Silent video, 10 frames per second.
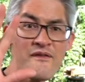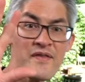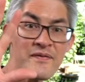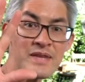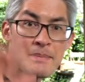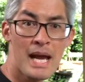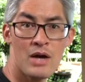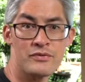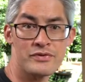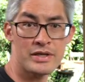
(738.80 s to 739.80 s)

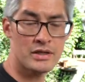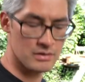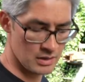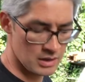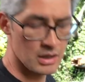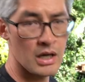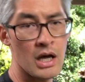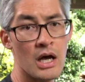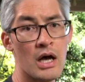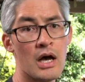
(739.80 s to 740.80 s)
£50 new.
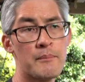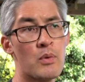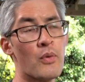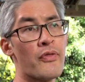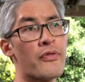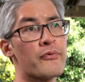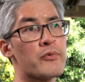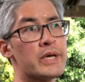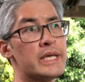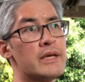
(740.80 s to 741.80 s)
I bought
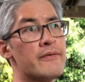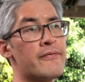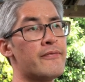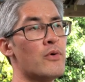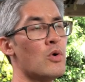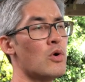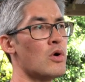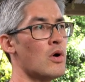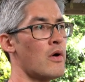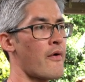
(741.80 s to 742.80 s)
3 for